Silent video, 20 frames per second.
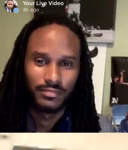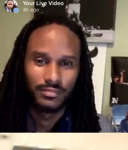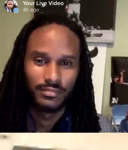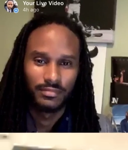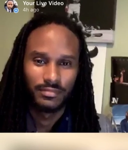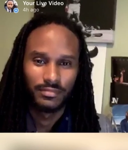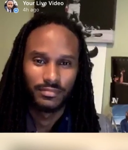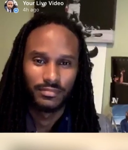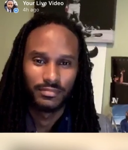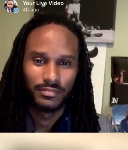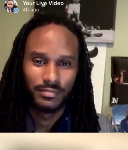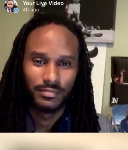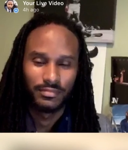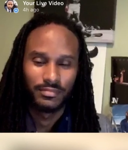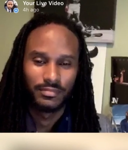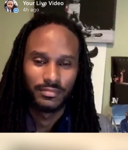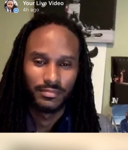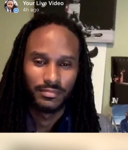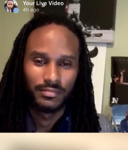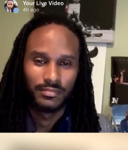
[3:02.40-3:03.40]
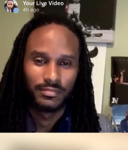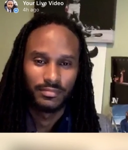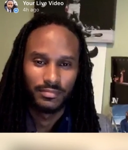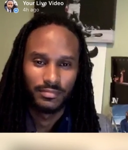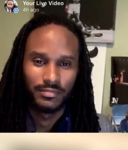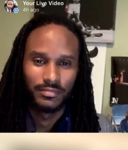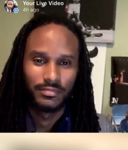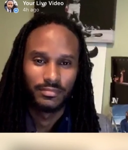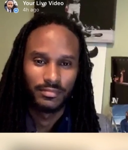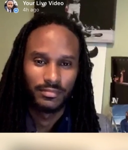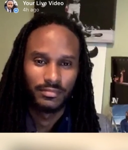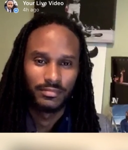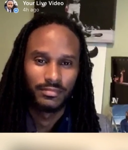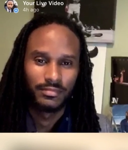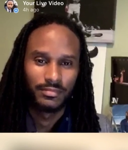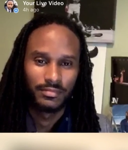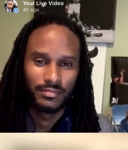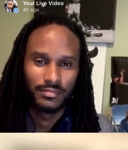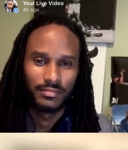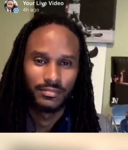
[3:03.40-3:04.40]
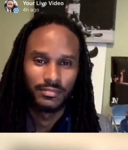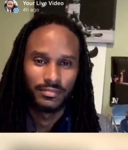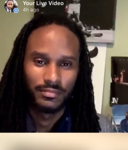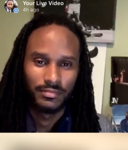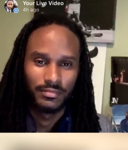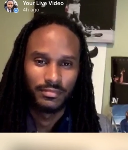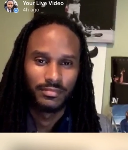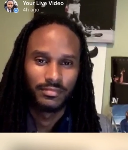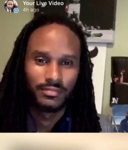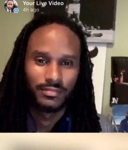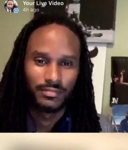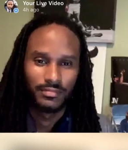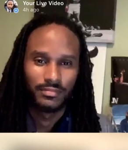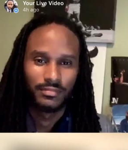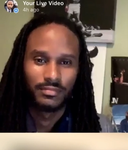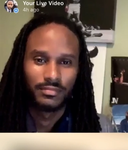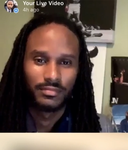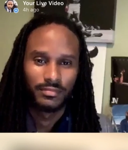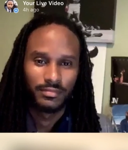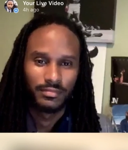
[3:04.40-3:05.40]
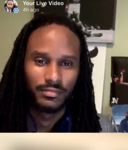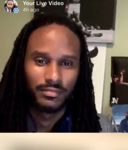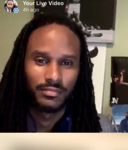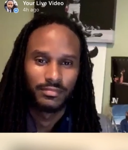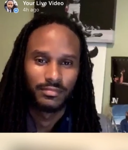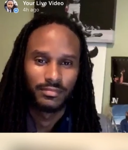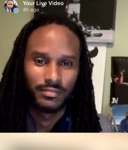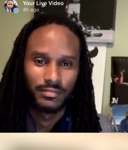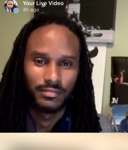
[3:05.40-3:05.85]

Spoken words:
(no one is talking)